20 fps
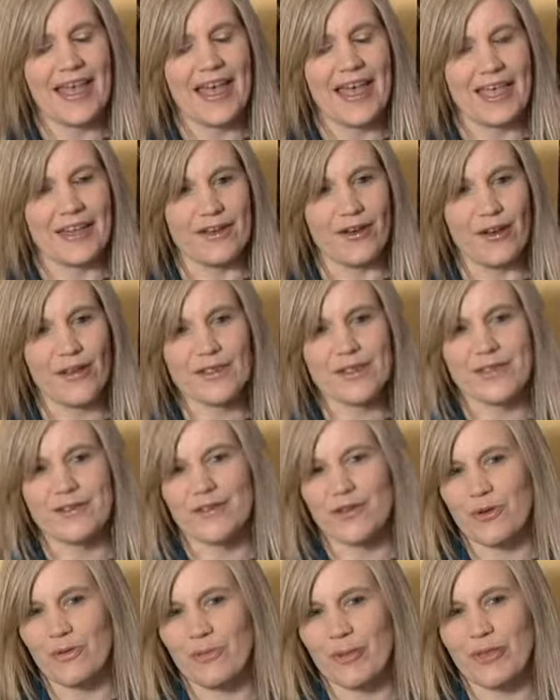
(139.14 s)
And also,
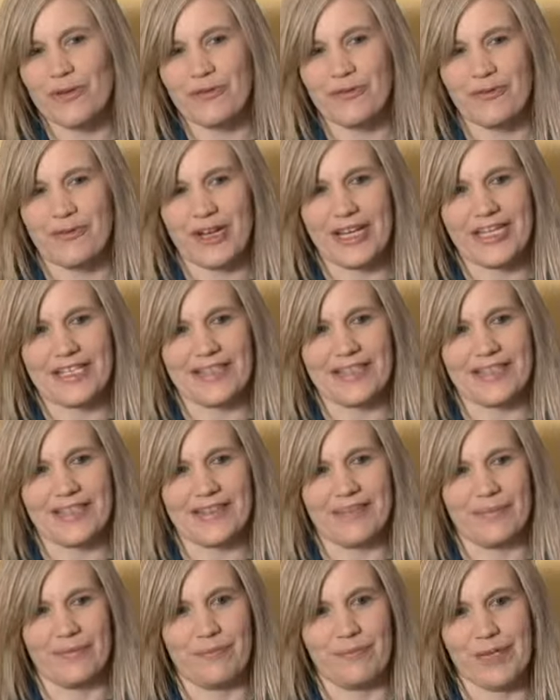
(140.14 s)
don't be afraid
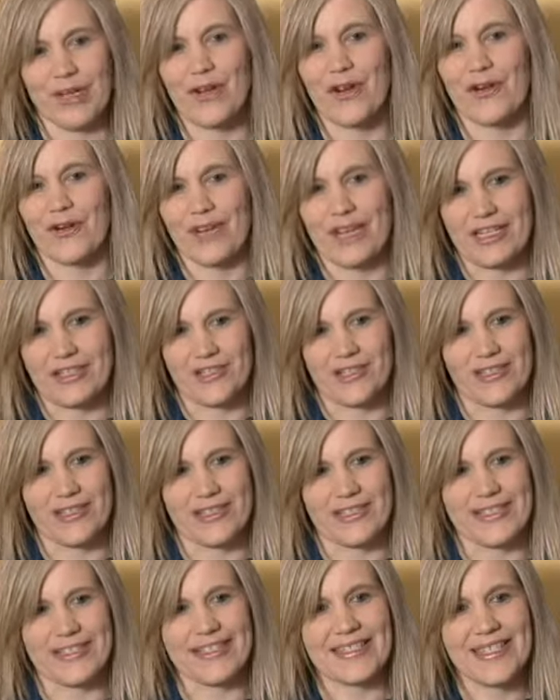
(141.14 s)
to be
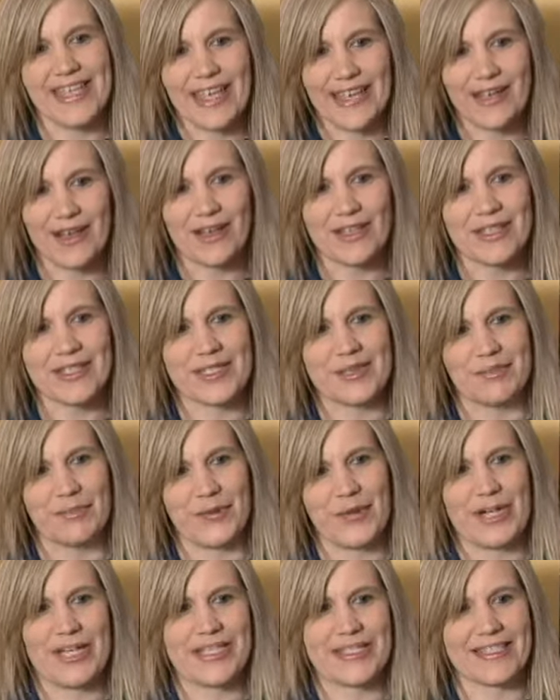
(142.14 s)
courageous and take on some
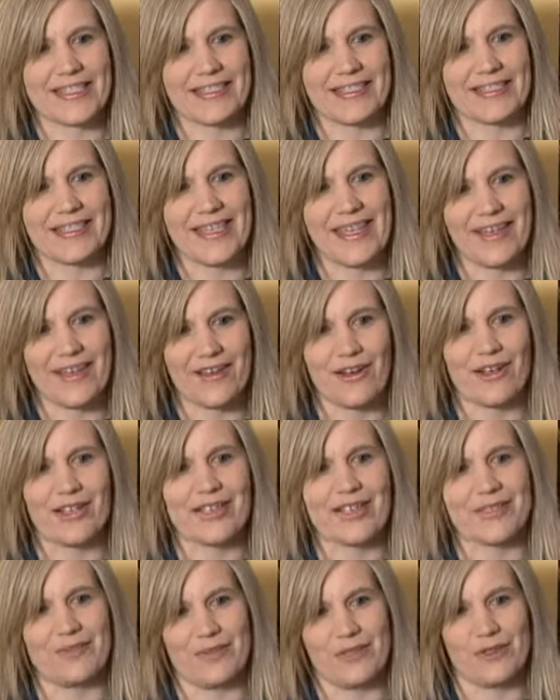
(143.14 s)
risk and take
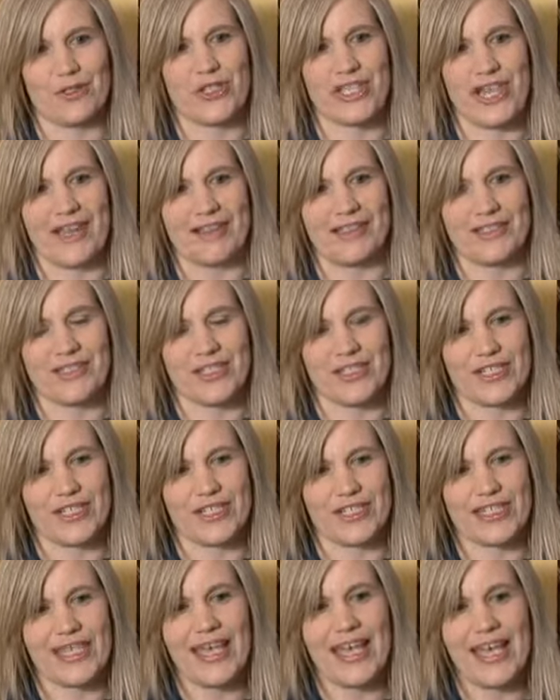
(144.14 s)
on some new
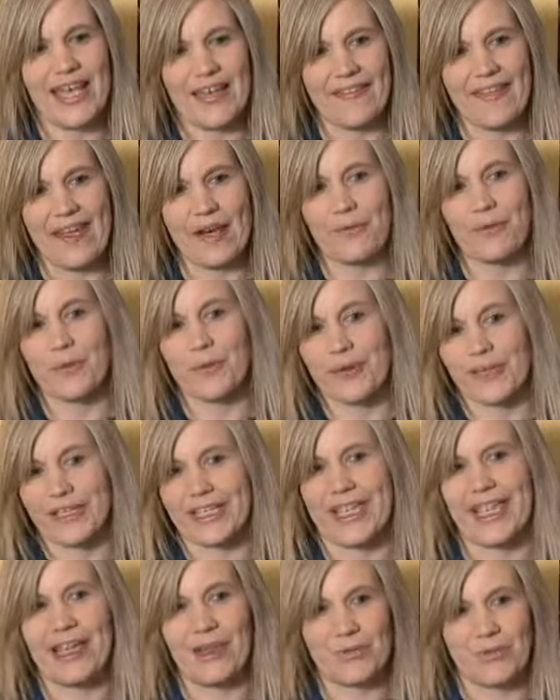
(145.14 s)
challenges, and that will
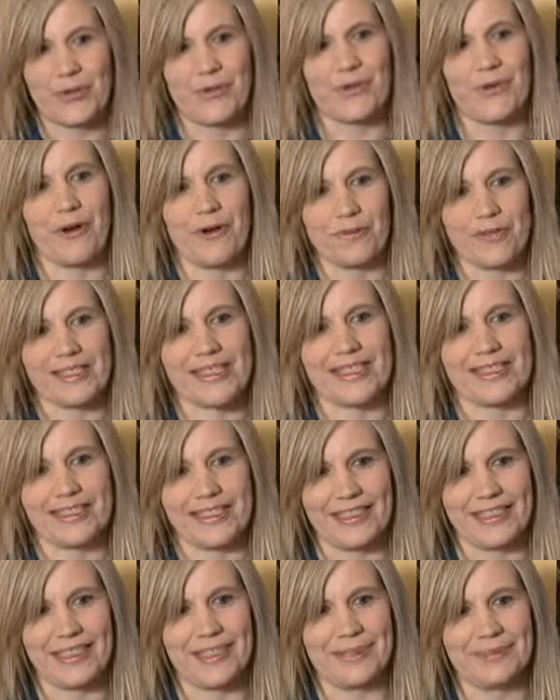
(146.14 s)
really help you grow as a
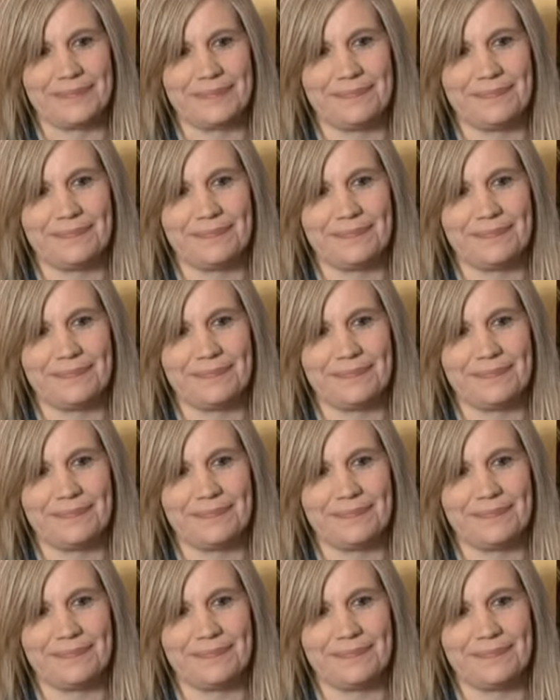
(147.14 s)
leader.